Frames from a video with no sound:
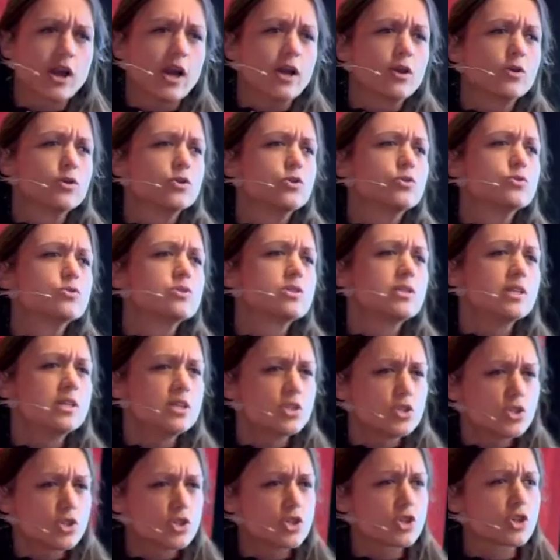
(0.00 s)
I could use
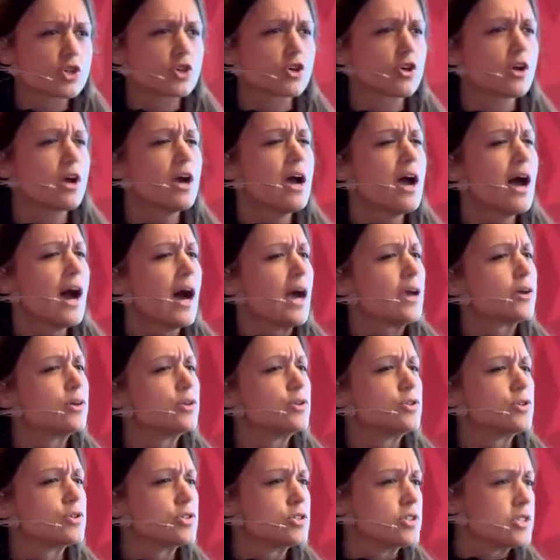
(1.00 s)
literature, I
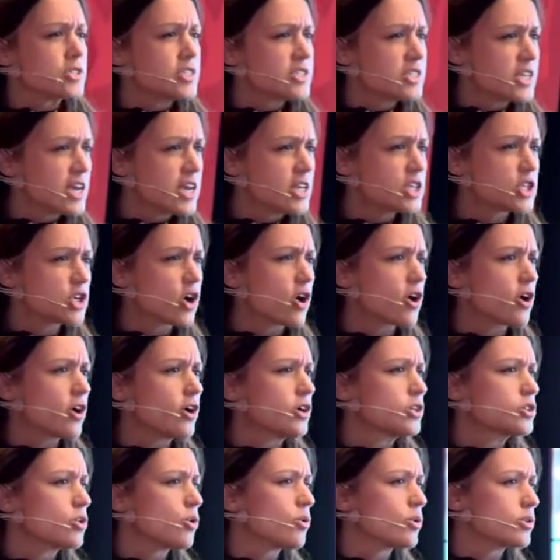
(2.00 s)
could use the stage
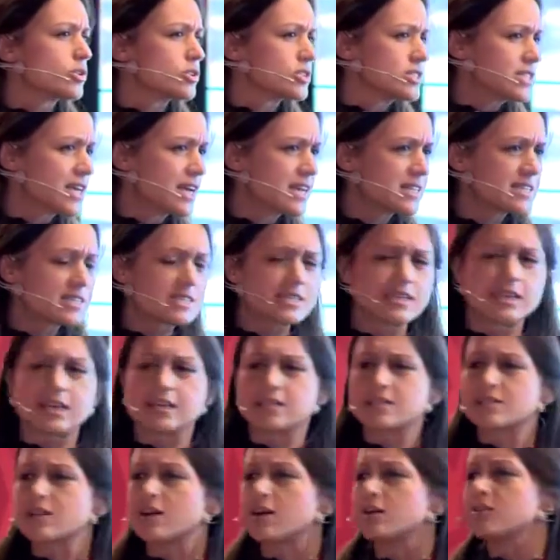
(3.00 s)
art, all the dancing
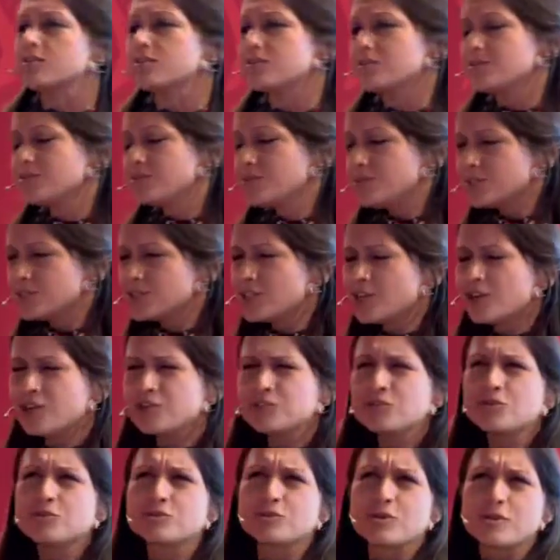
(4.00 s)
I'd done,
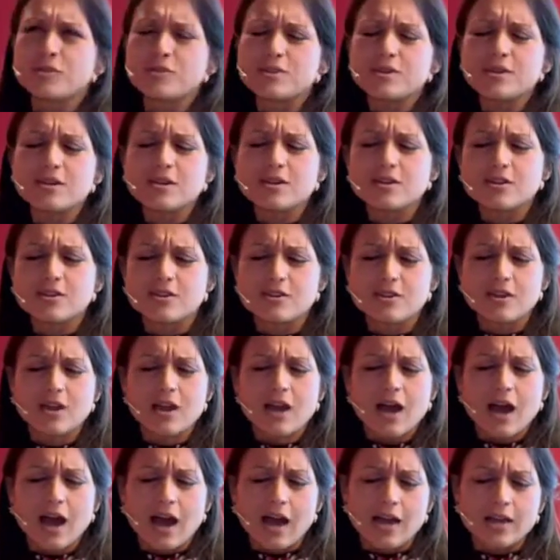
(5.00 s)
all the theater.
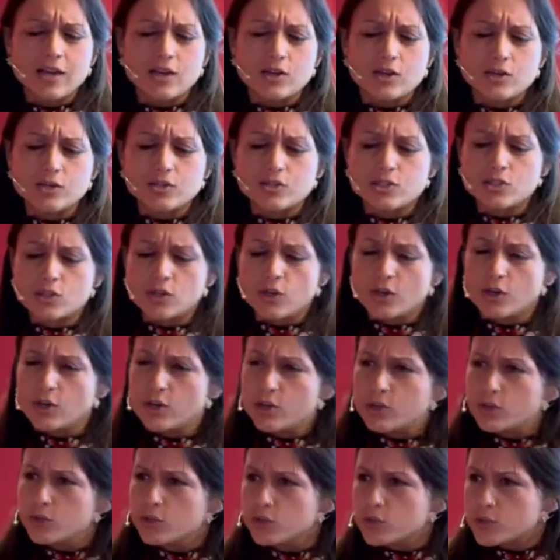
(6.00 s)
I could
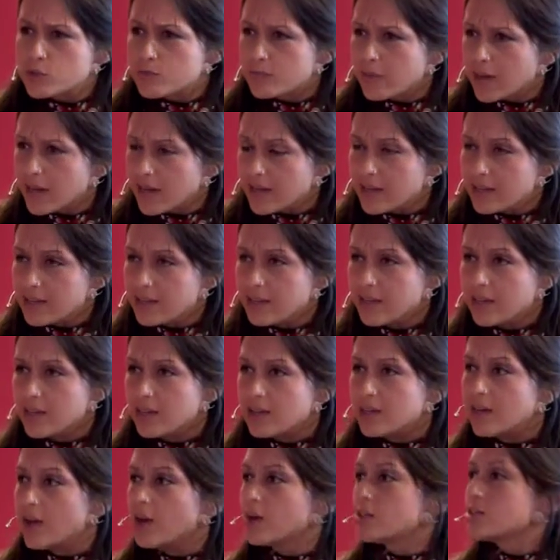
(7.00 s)
use my
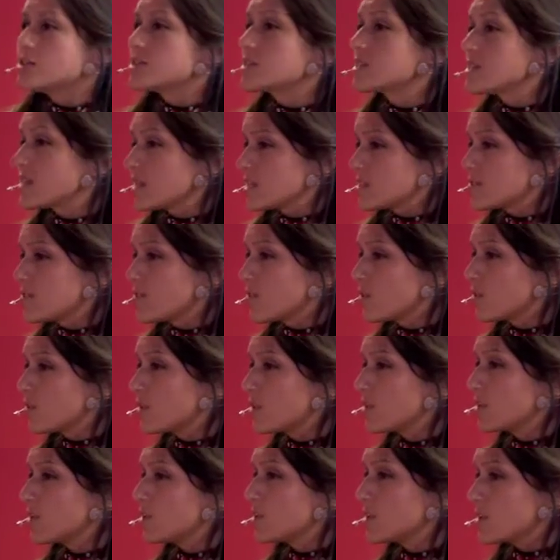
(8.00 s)

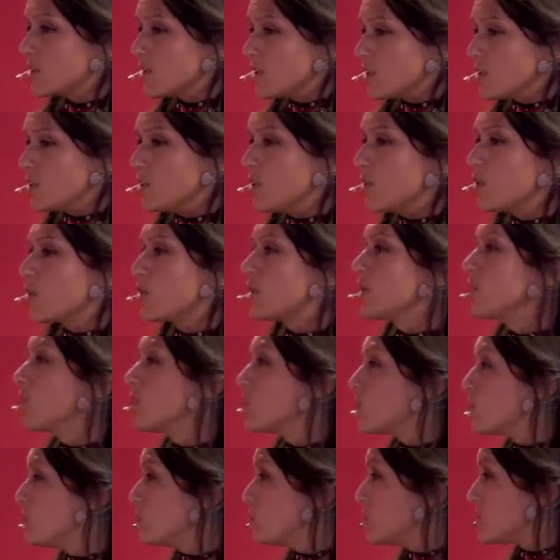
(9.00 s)
unsuccessful learning
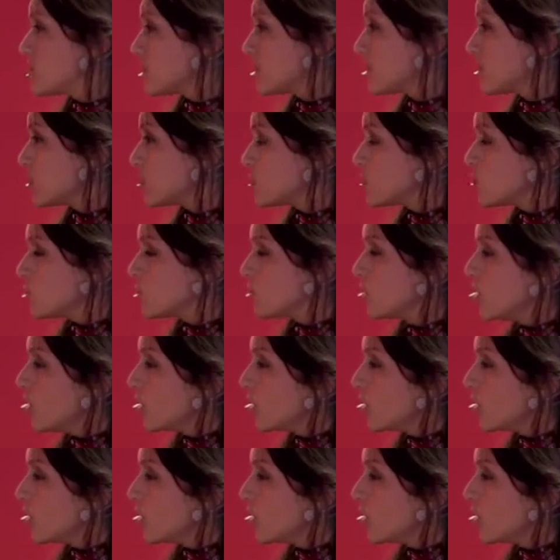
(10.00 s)
of music to